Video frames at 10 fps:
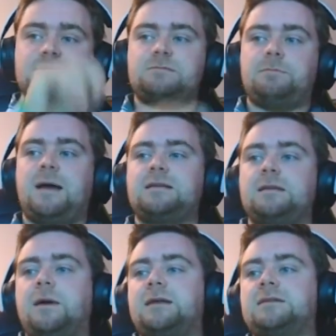Back to
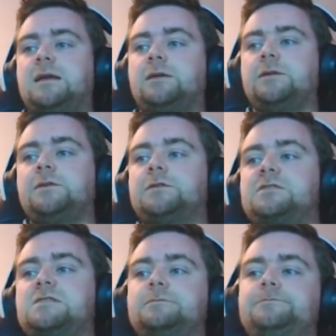back 10
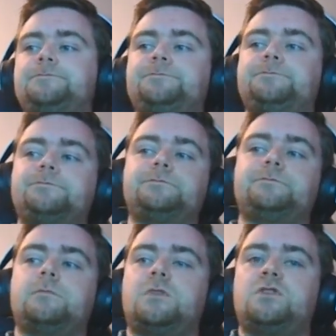unders.
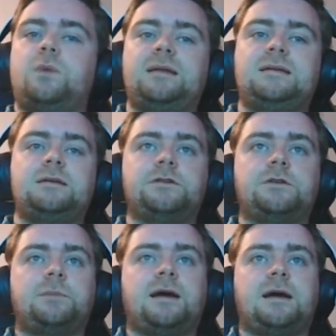20 under
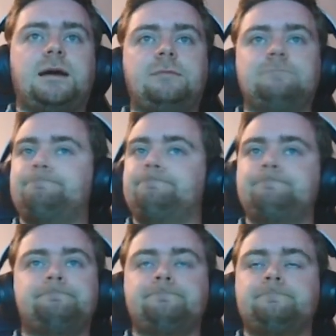par.
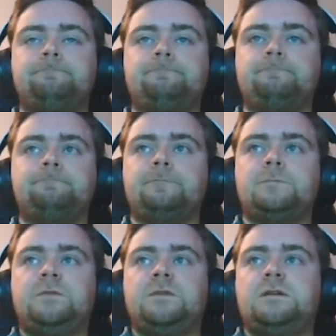
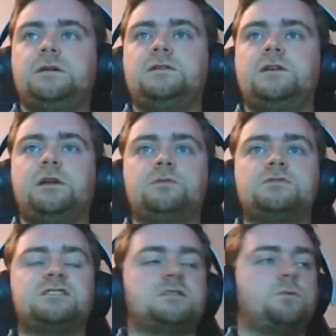I thought I was
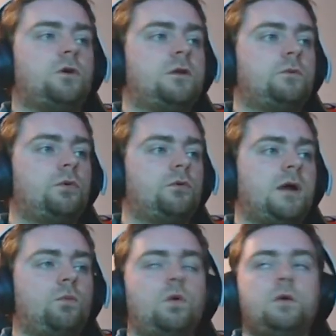disappointed with
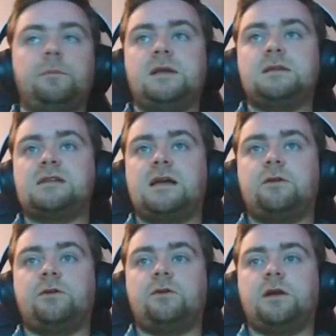round 1 being 10
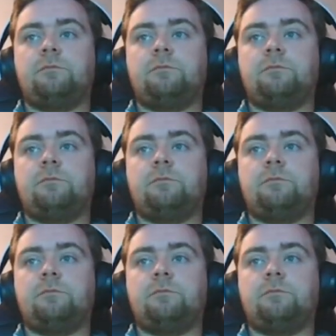under. I'm